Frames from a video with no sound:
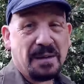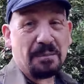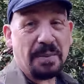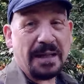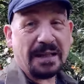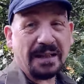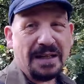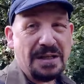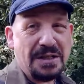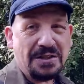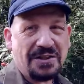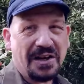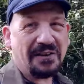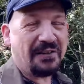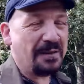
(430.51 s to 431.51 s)
big
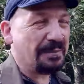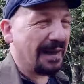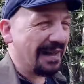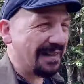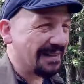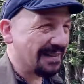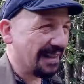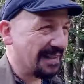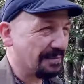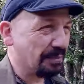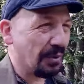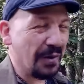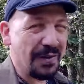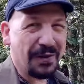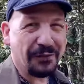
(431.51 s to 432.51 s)
legionary bases,
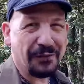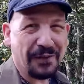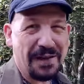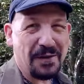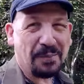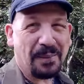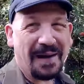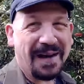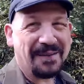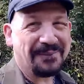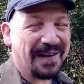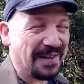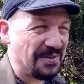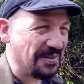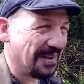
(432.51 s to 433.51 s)
putting the feet up, I
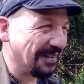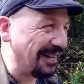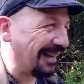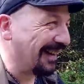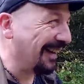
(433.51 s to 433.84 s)
imagine.